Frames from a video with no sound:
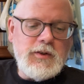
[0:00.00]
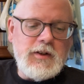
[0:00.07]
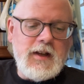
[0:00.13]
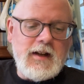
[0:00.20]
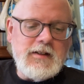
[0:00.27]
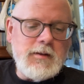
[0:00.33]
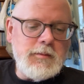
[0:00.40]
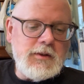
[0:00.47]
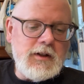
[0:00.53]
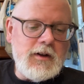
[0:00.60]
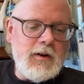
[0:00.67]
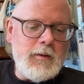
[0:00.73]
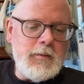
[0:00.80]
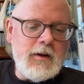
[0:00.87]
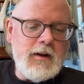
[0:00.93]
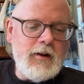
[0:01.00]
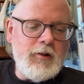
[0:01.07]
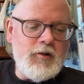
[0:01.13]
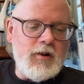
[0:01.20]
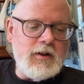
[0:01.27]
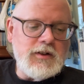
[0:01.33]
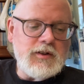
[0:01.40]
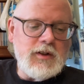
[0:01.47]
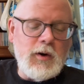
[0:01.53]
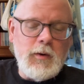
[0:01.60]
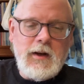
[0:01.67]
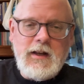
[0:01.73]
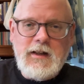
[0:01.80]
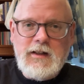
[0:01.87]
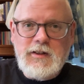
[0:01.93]
get him to come nearer so
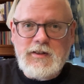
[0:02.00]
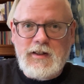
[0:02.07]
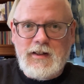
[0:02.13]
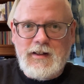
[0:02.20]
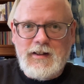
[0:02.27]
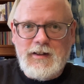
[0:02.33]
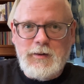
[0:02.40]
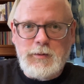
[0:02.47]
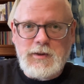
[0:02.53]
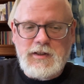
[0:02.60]
easily, he was